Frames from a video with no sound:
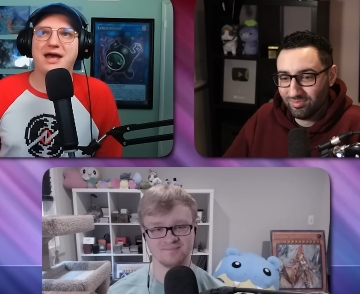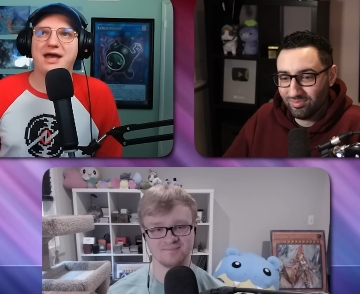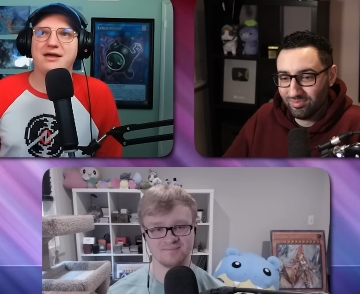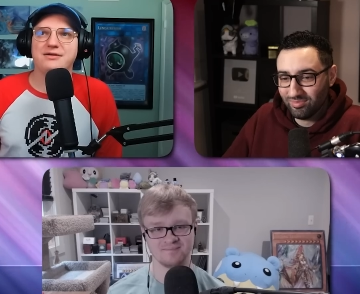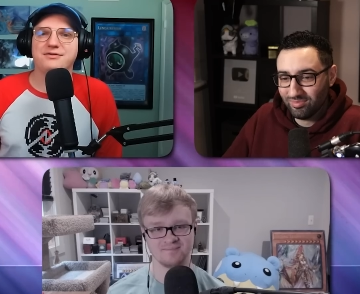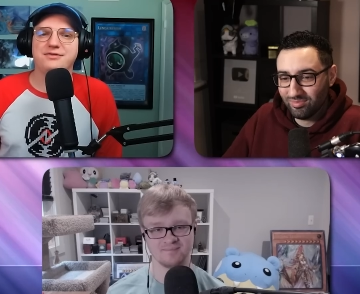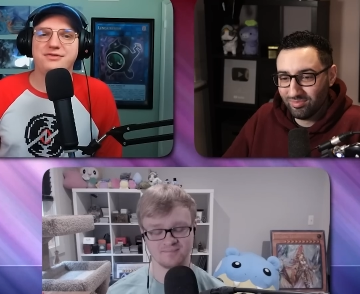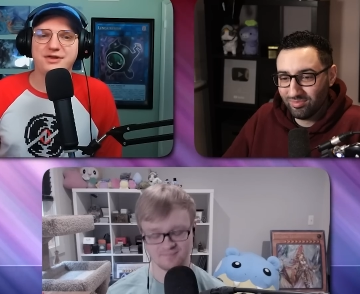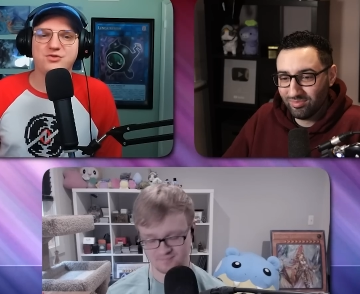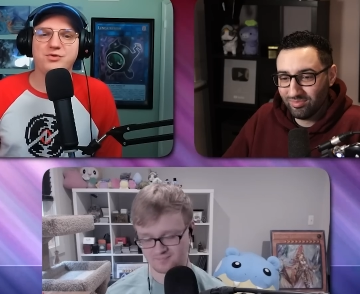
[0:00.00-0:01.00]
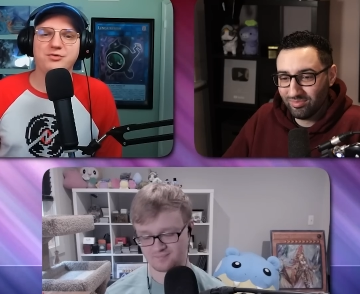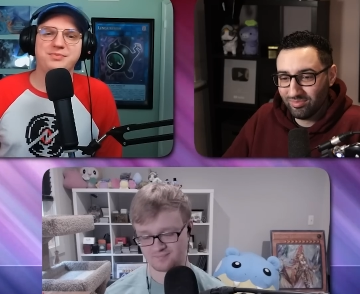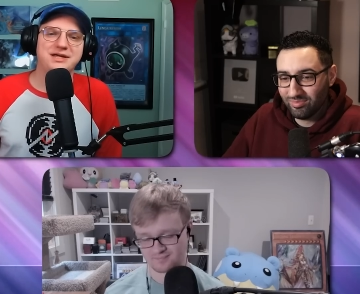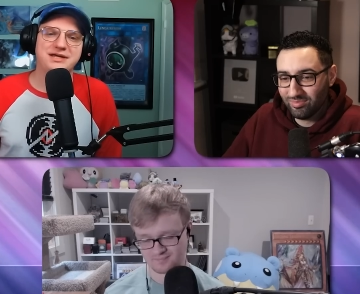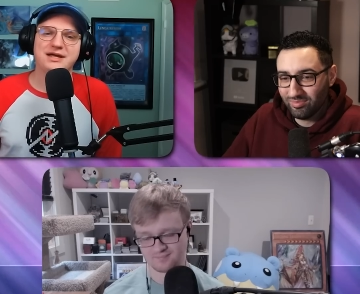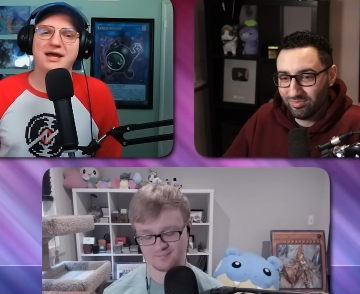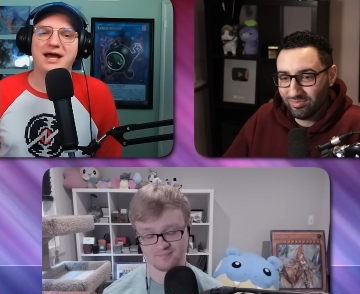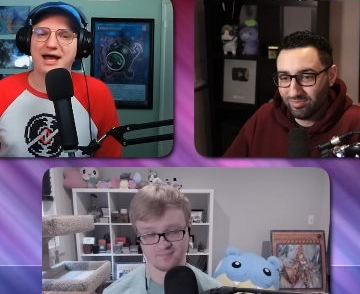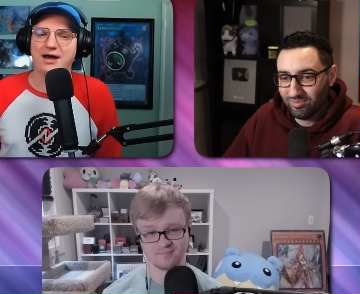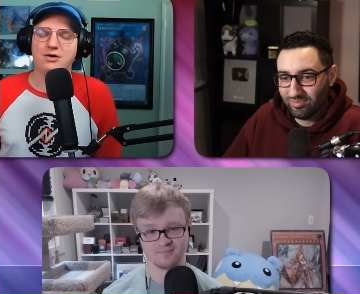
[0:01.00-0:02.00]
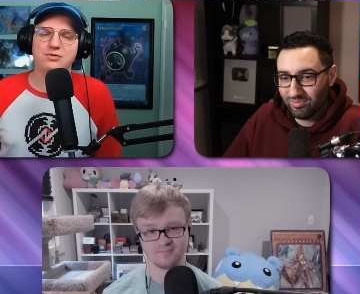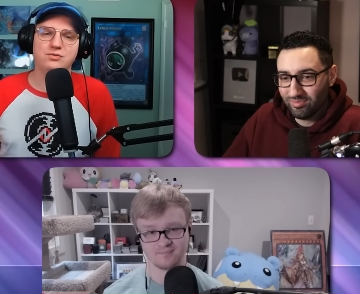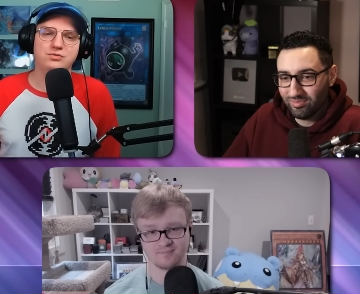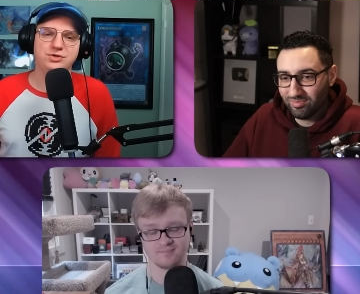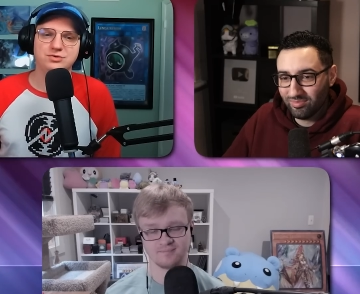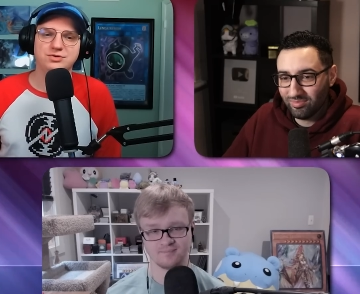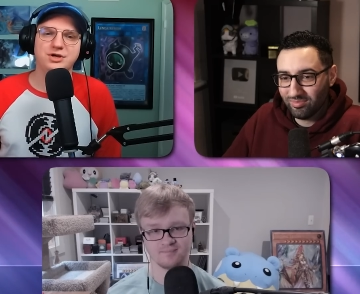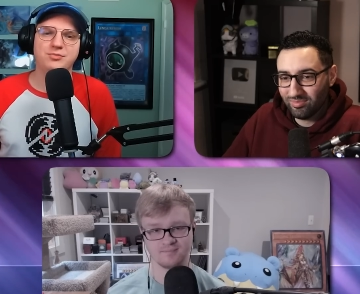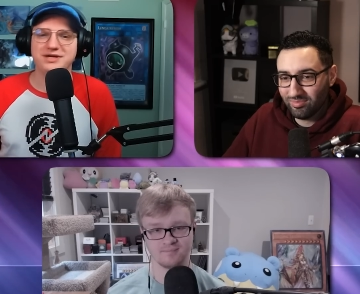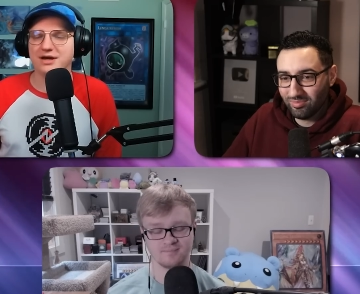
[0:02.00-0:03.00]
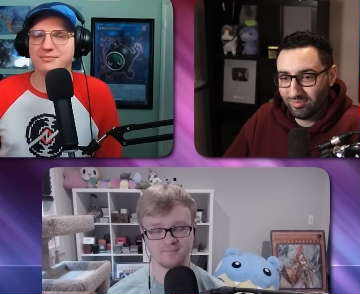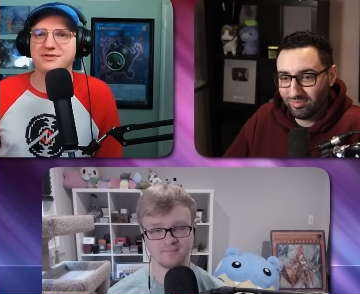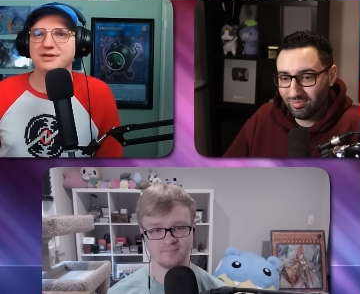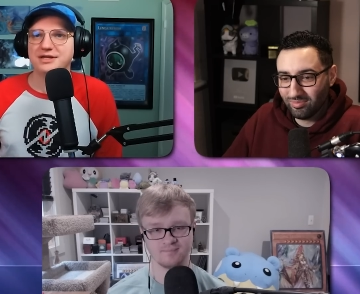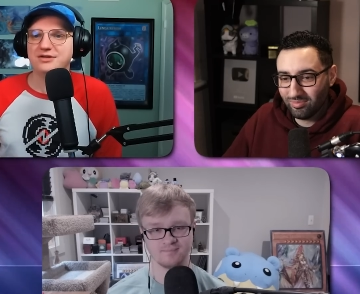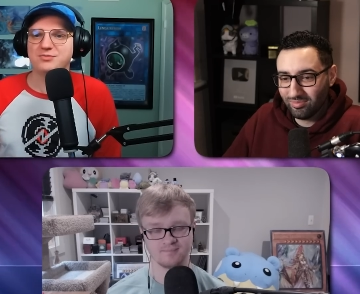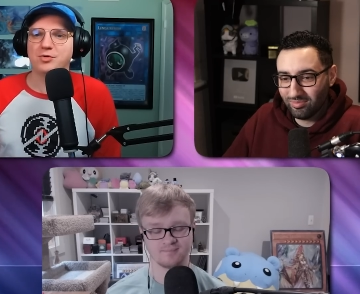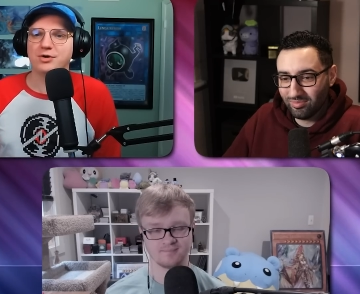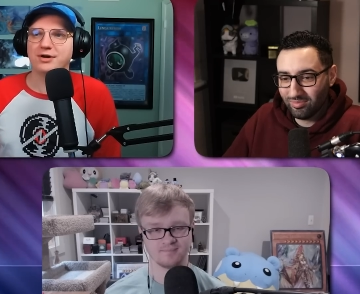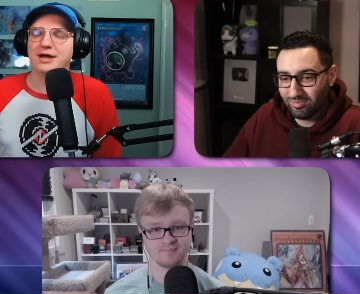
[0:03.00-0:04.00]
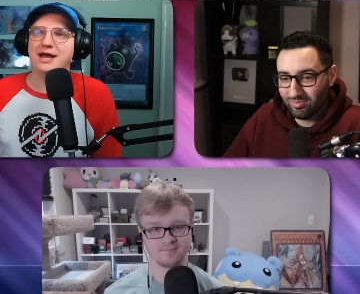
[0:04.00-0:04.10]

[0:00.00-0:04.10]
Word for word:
Speaker 1: as this will be how Yu-Gi-Oh becomes an esport.